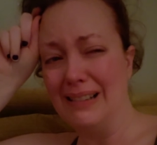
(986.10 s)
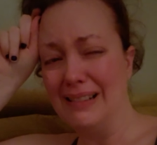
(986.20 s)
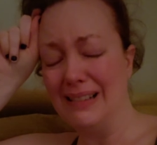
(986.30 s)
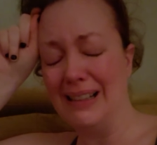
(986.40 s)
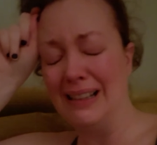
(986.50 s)

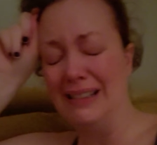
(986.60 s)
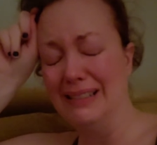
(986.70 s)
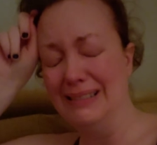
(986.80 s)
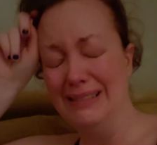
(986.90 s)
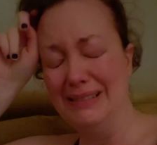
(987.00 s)

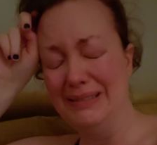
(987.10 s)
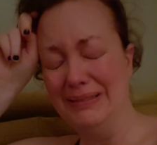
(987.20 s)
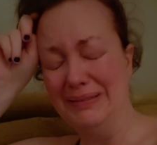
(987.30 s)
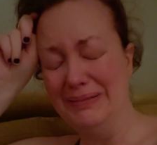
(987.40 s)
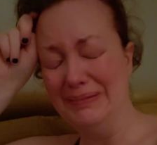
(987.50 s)

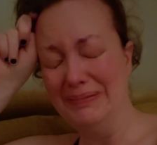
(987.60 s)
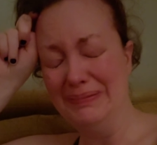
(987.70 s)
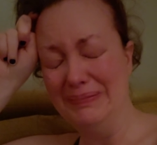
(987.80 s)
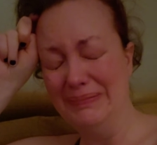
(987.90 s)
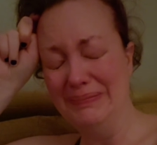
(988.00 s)

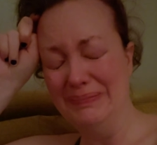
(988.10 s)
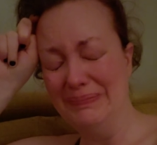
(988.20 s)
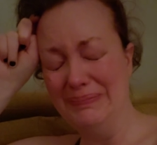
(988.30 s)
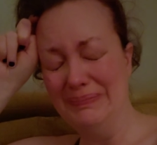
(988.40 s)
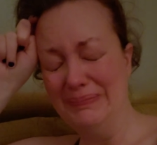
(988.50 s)

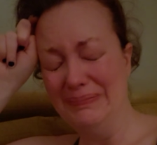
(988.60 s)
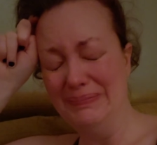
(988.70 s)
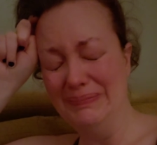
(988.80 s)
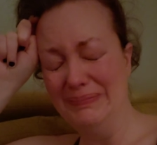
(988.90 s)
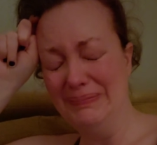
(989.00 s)

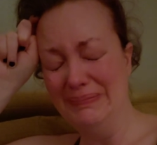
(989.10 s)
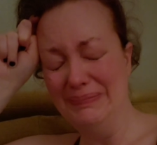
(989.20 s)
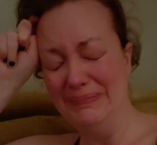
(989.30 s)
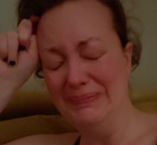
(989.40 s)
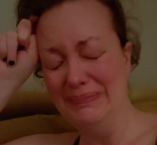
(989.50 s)

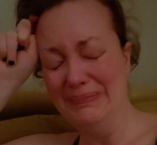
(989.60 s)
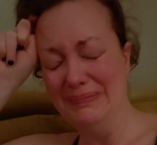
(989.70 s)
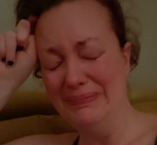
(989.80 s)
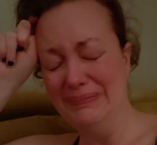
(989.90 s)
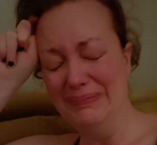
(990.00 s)

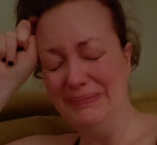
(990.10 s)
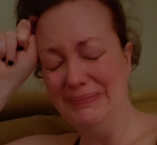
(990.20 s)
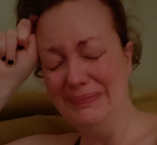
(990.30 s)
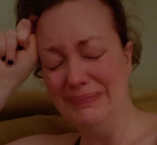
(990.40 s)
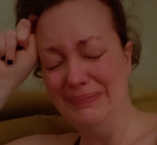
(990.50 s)

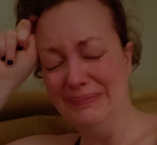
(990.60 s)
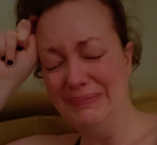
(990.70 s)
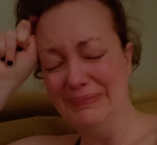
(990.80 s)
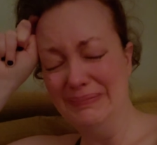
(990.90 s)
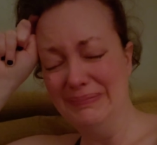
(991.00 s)

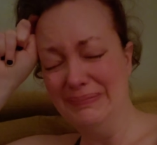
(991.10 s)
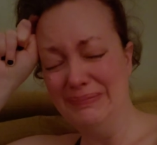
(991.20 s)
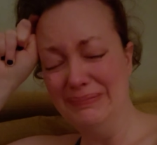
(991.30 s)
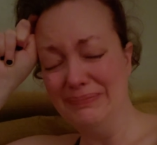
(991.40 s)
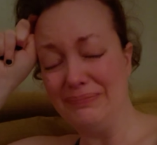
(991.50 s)
(silence)